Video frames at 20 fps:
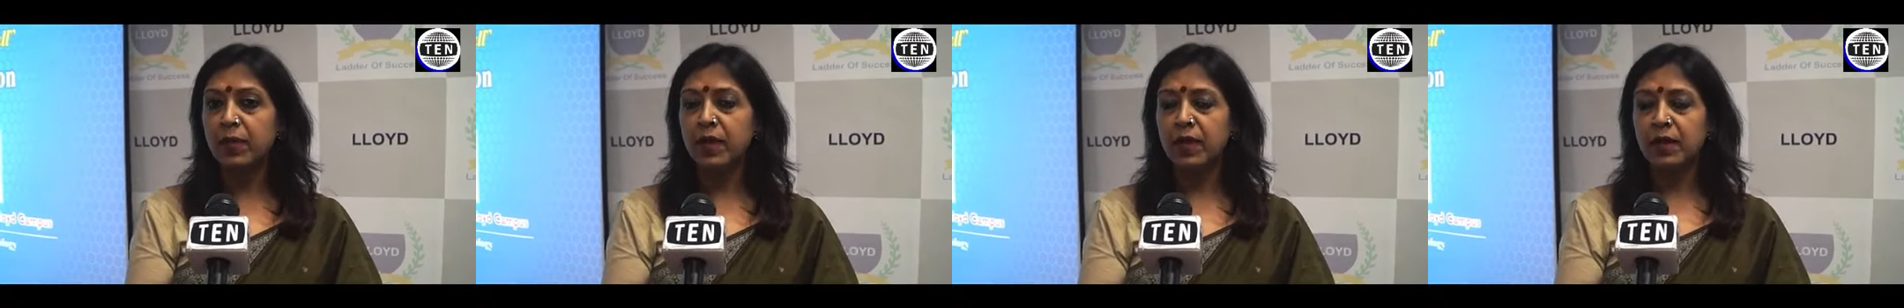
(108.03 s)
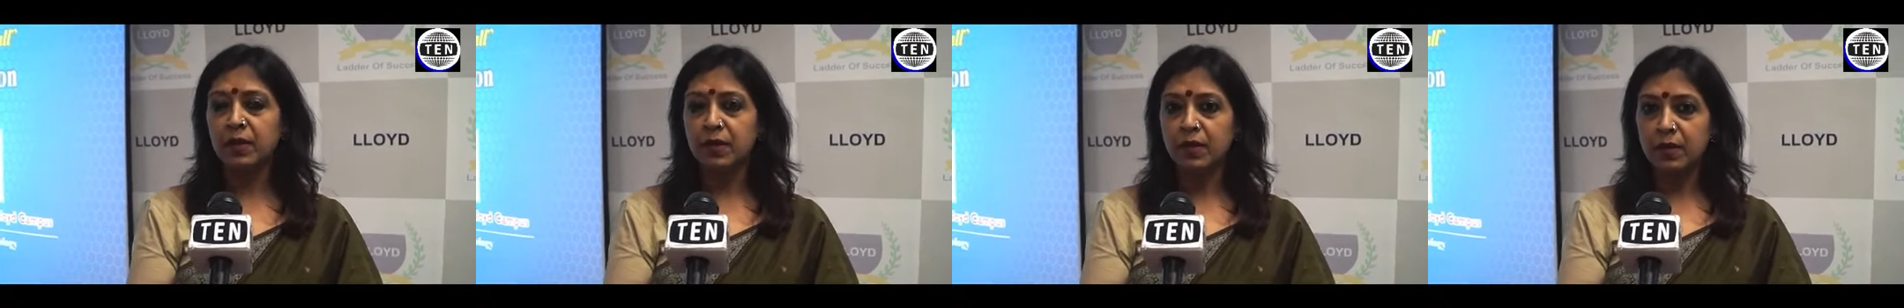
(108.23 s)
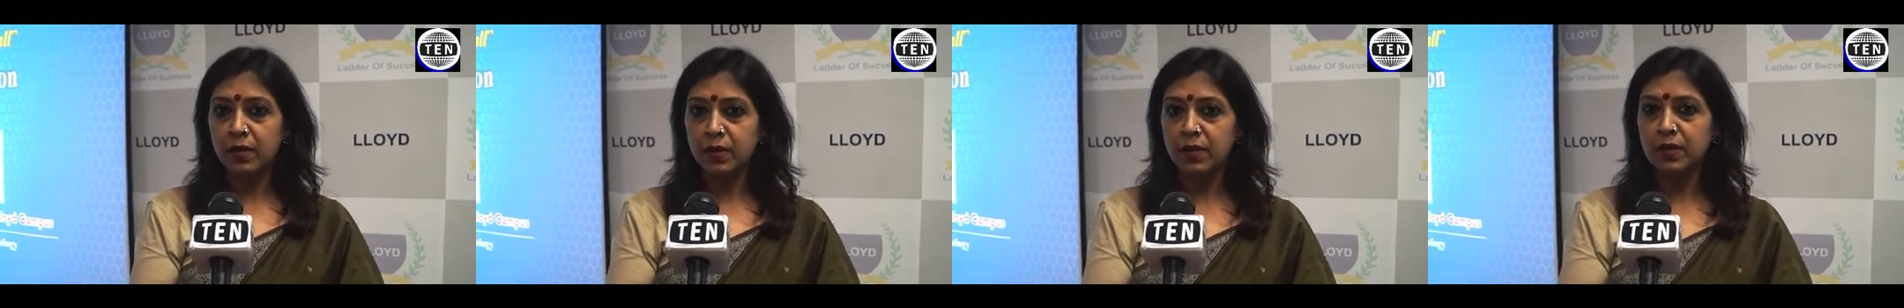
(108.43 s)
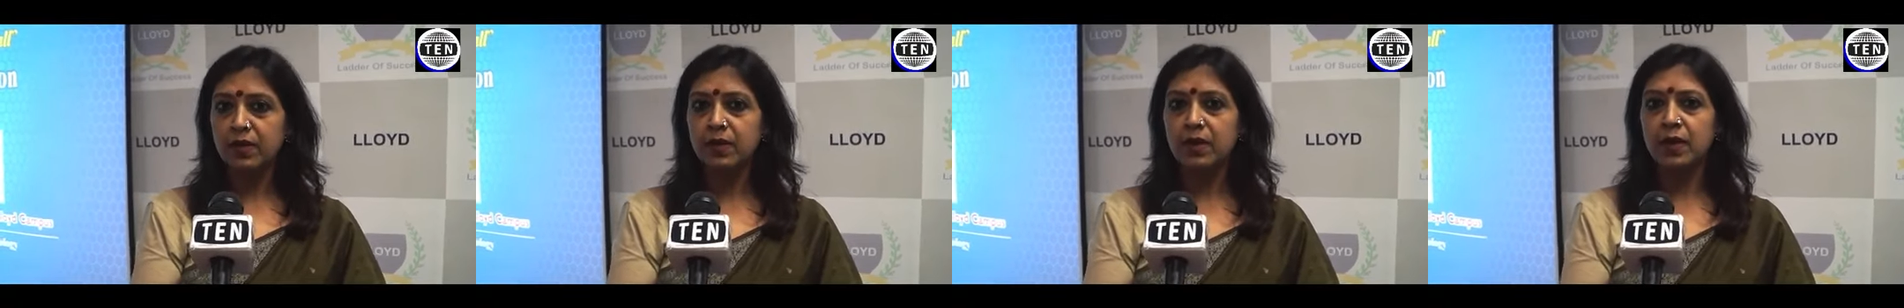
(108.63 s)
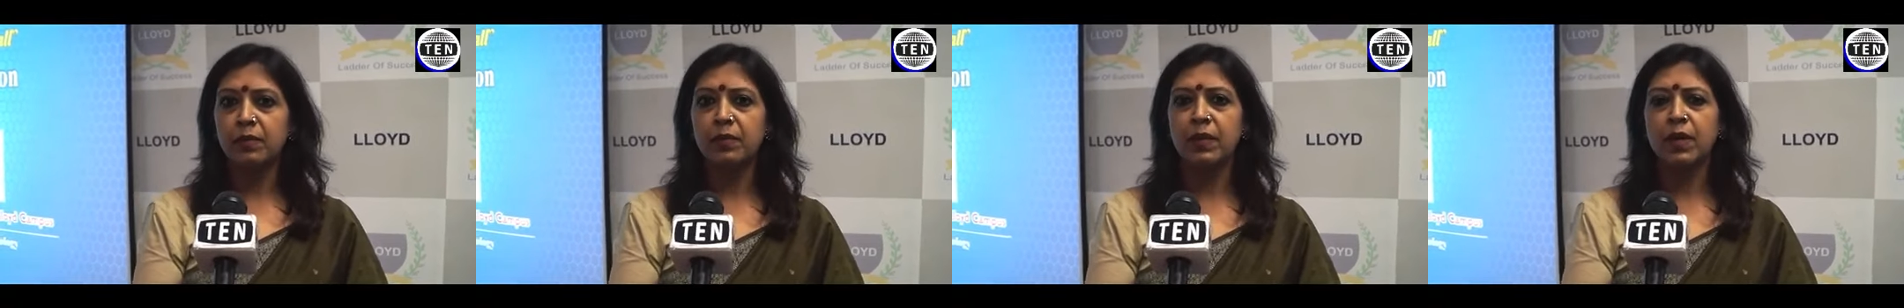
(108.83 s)
make a
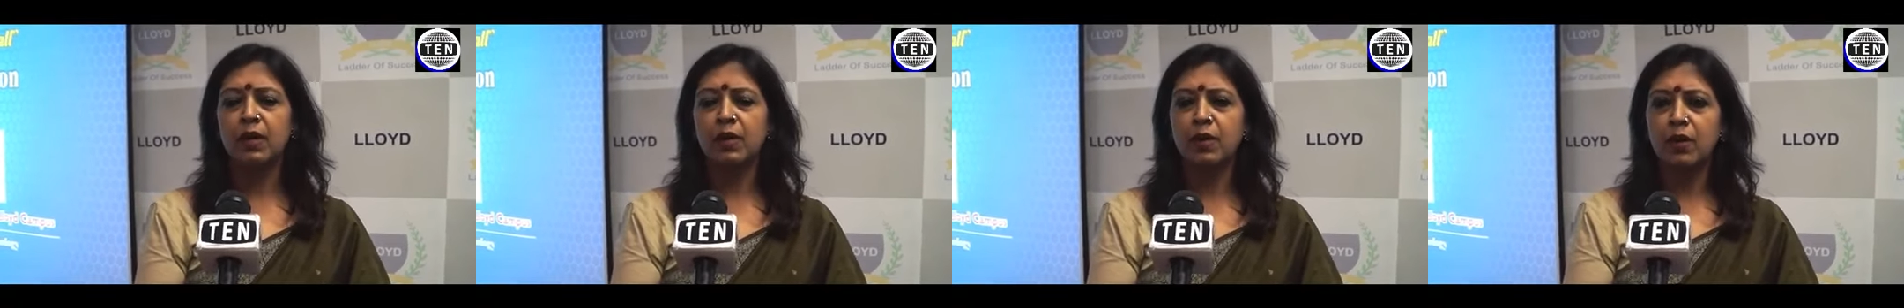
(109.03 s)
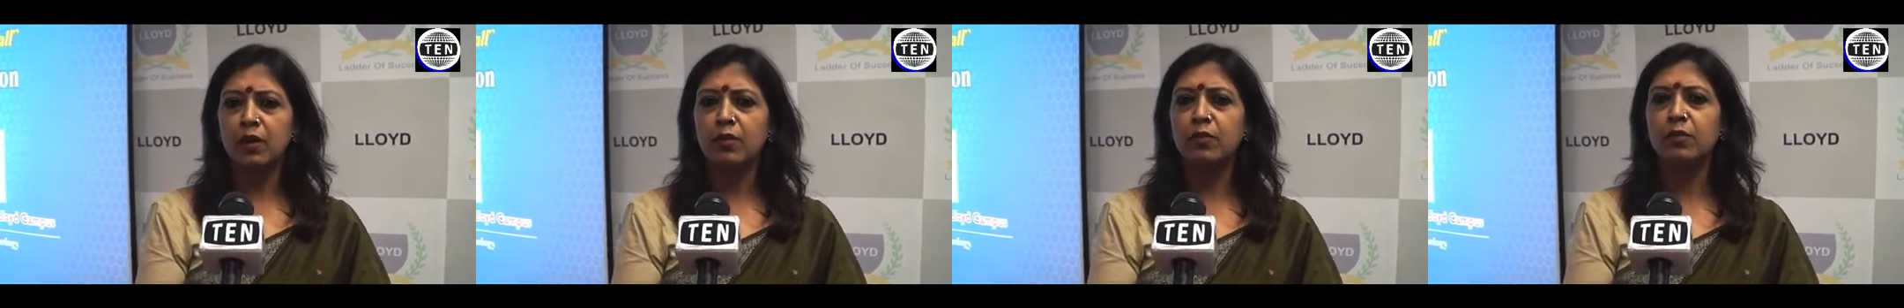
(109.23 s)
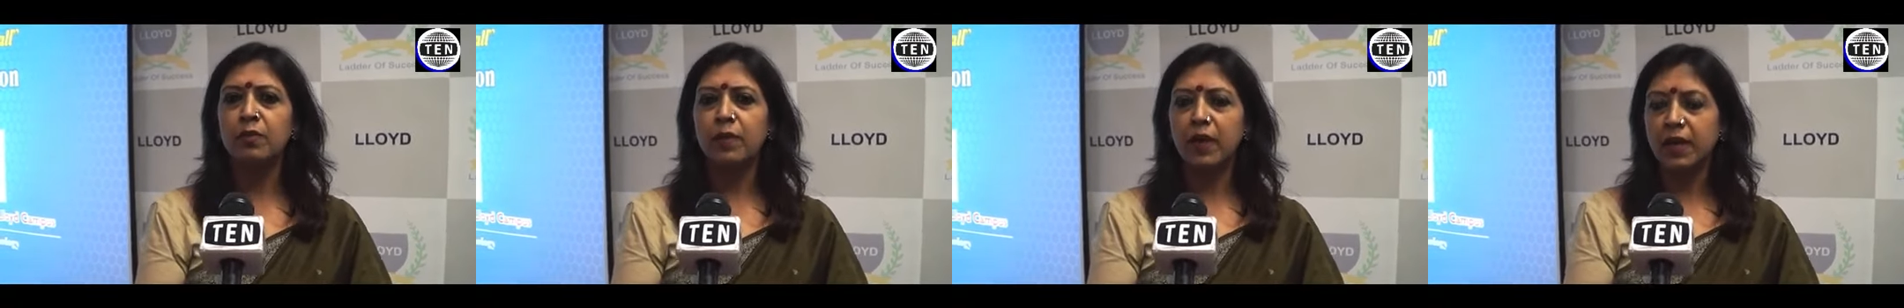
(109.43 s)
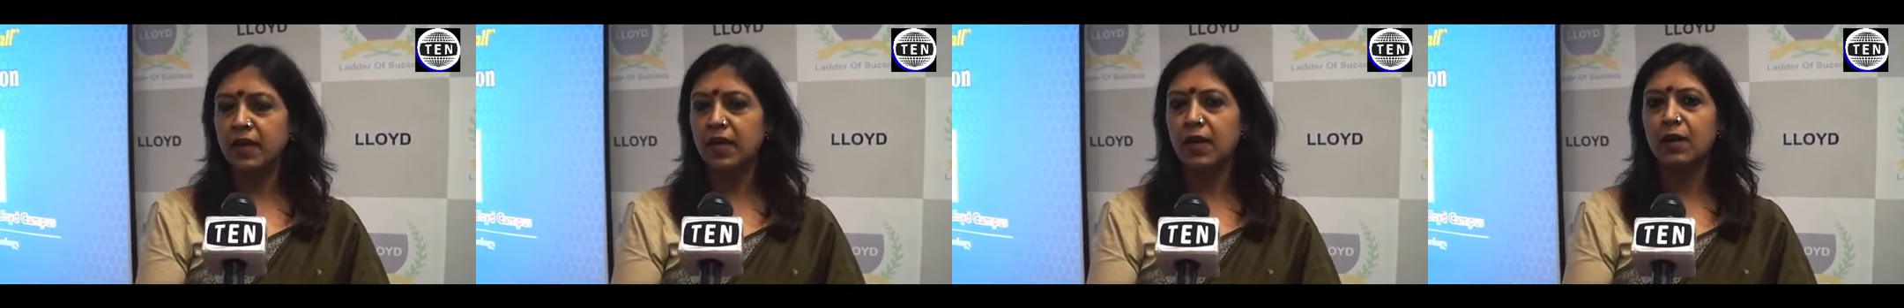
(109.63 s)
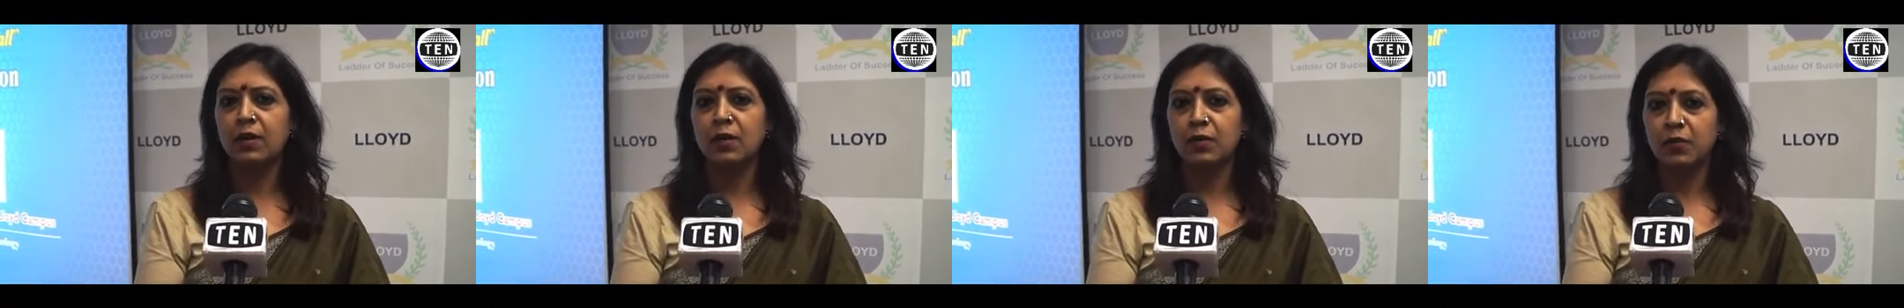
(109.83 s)
career and make a lot of
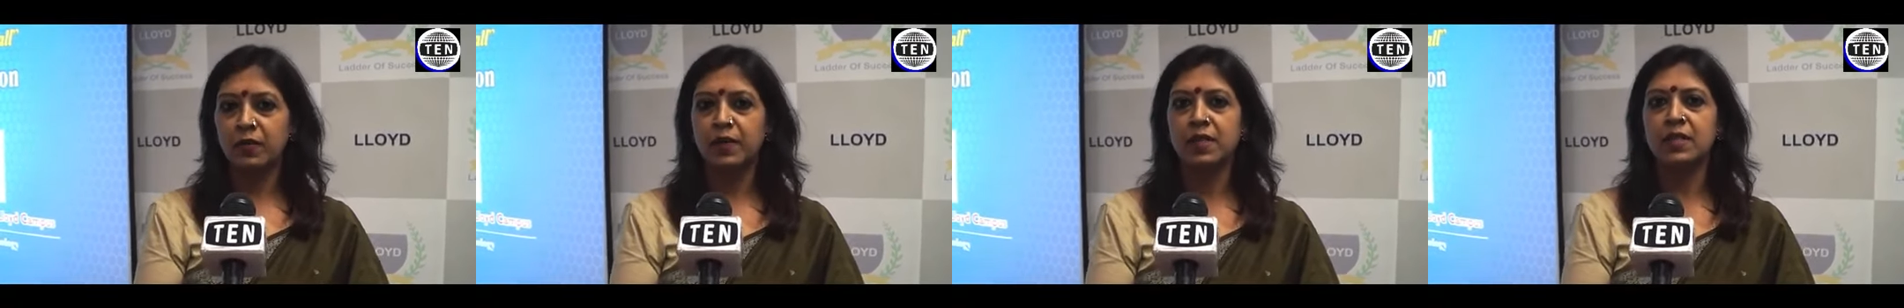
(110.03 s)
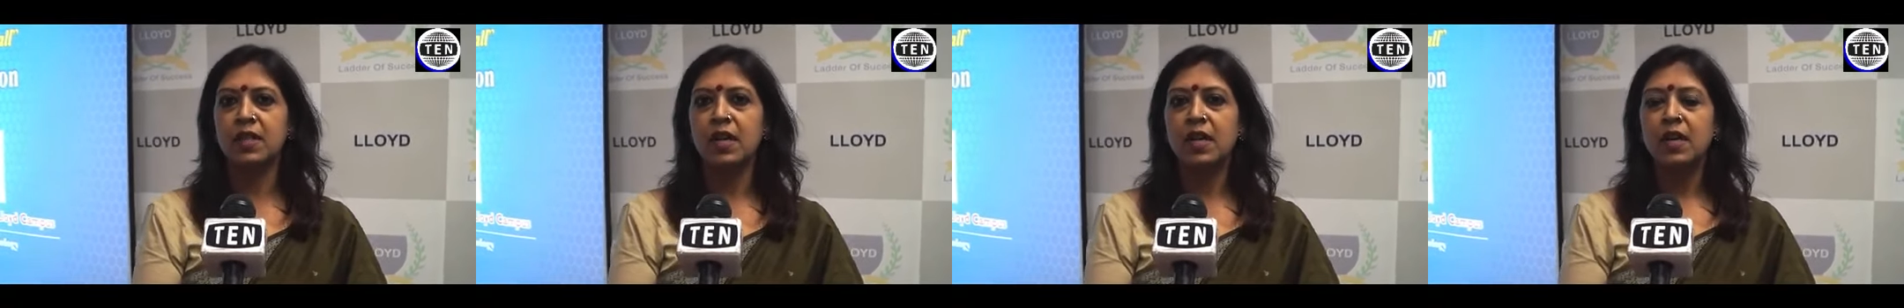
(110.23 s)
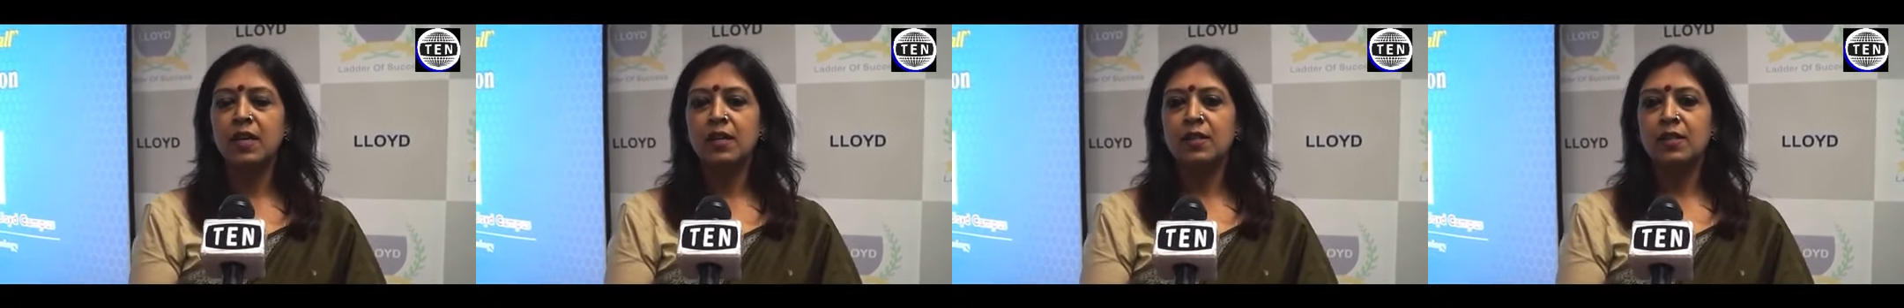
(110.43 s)
money out of it.